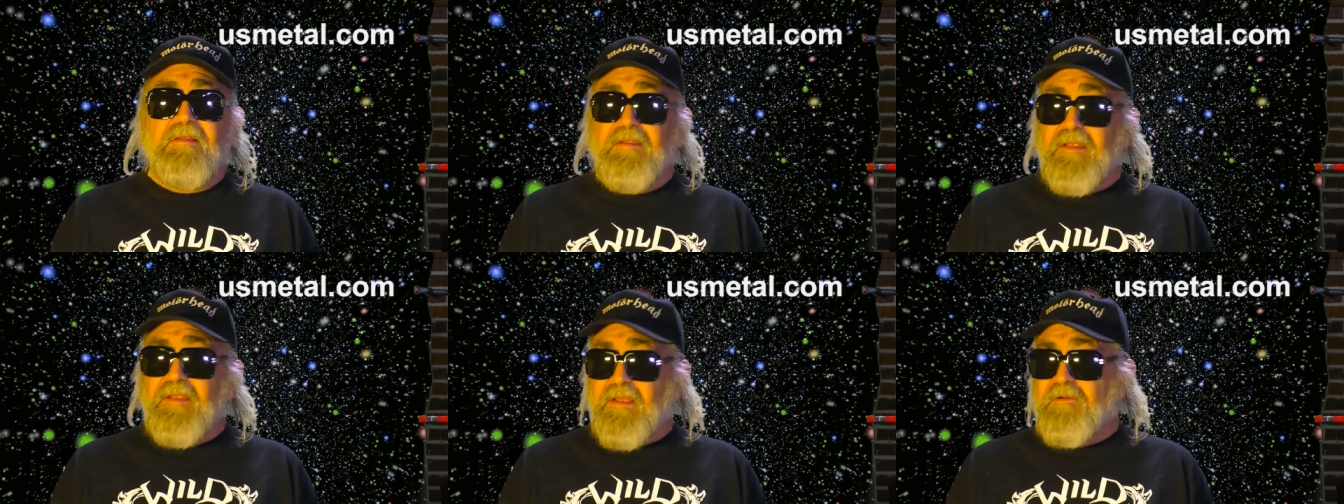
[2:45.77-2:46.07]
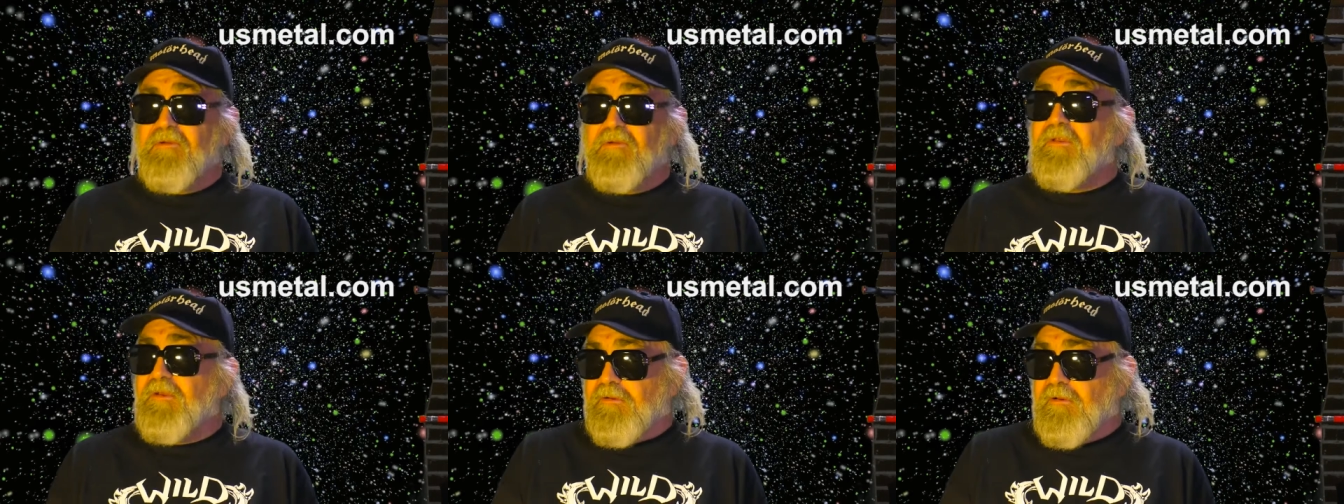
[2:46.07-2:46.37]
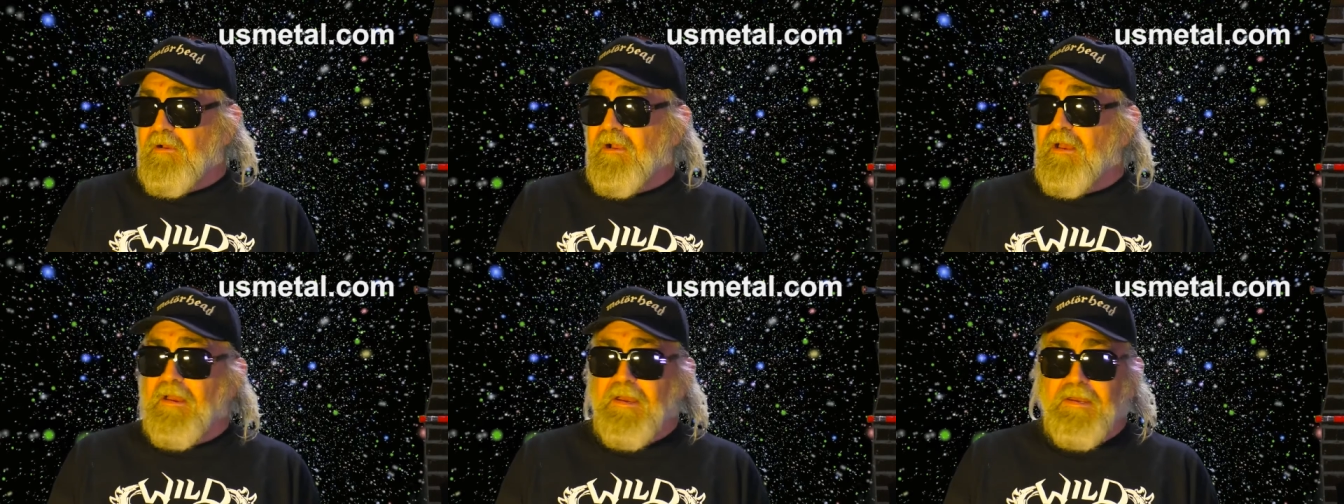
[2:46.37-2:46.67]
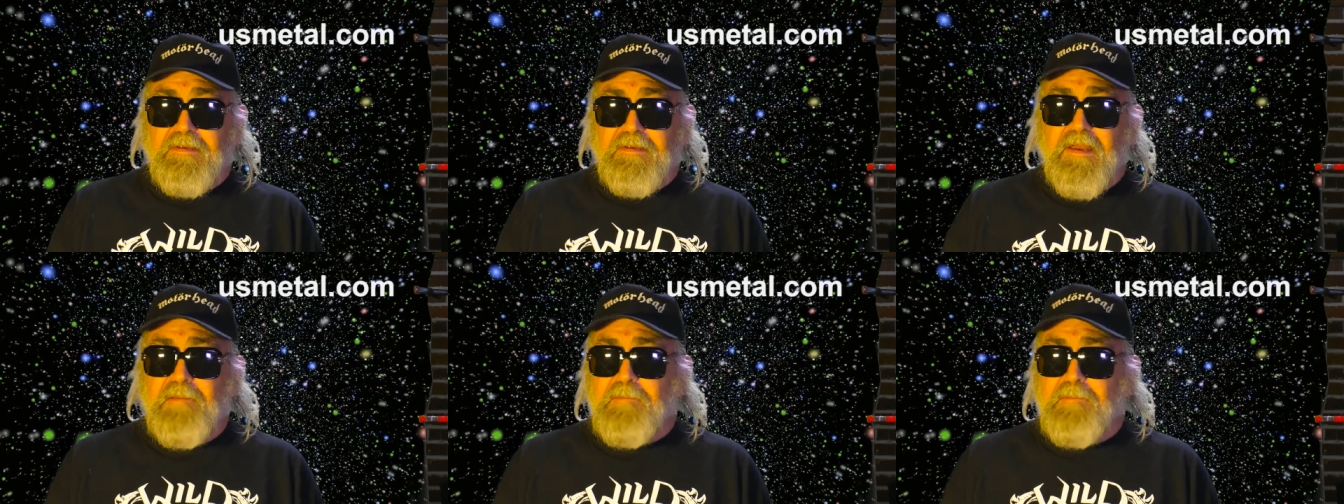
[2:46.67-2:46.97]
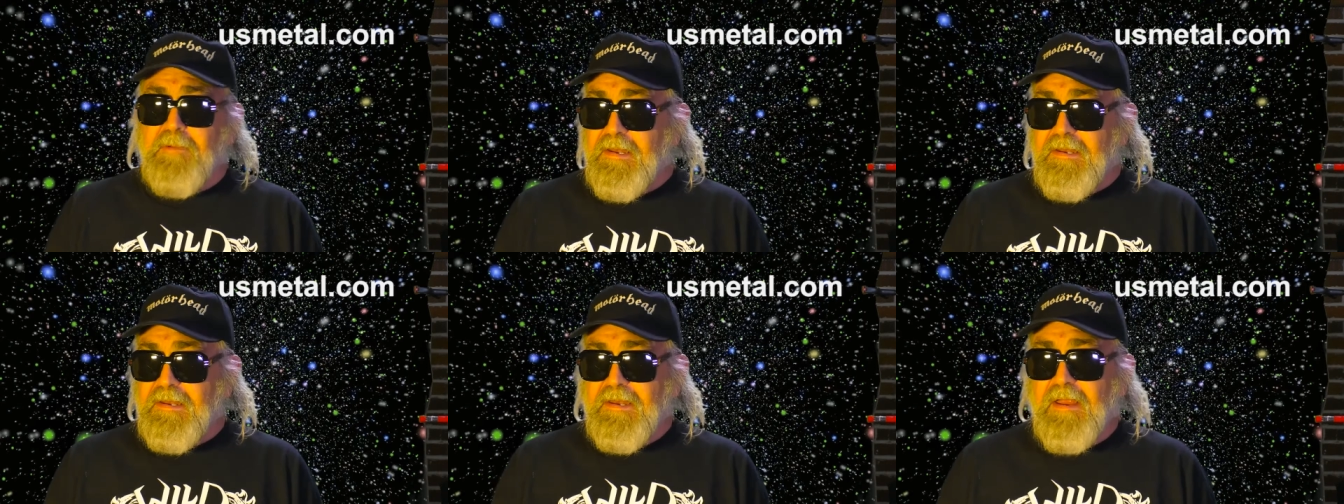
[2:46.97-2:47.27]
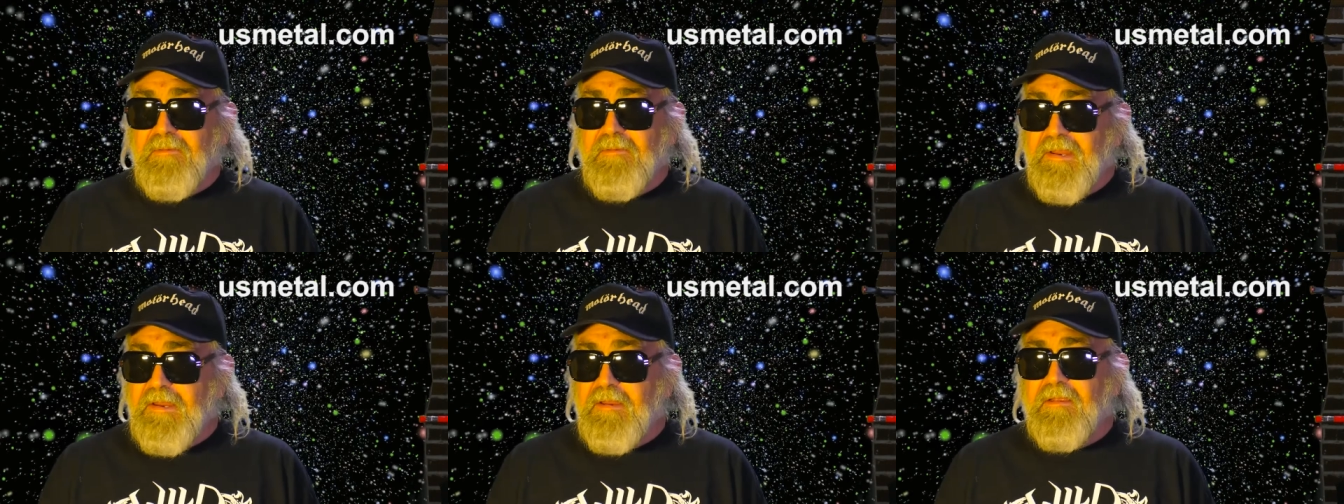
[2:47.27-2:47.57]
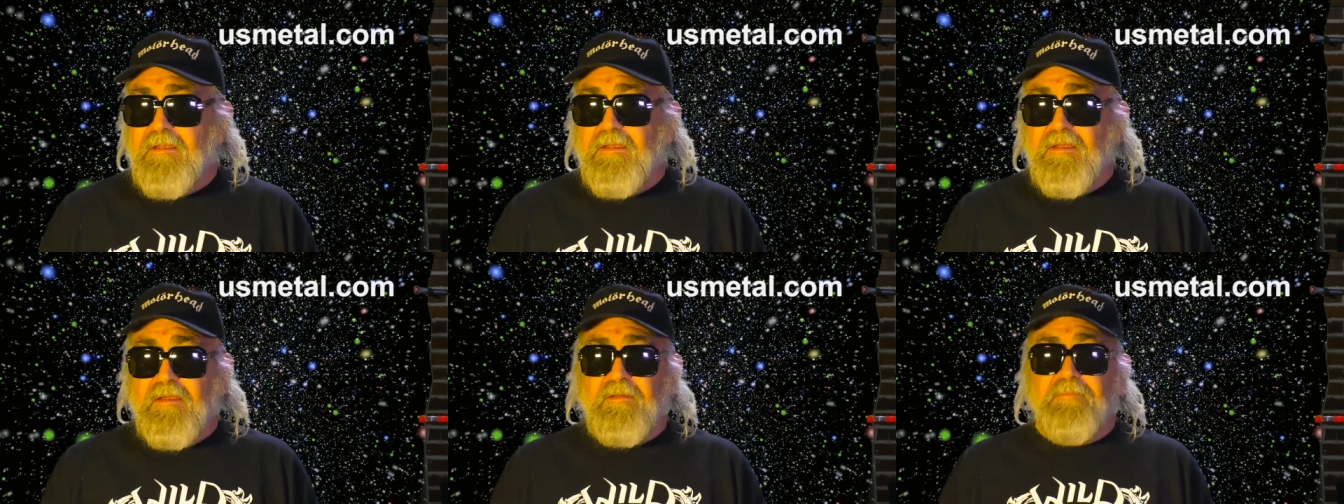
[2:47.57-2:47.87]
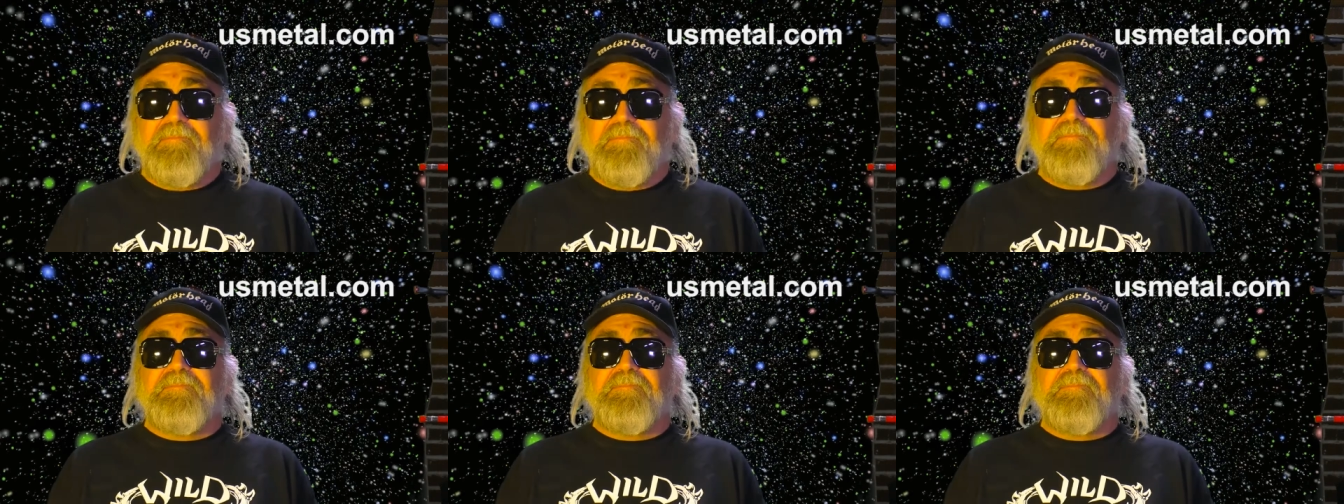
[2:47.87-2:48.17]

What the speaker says: Yeah, who you calling a dummy?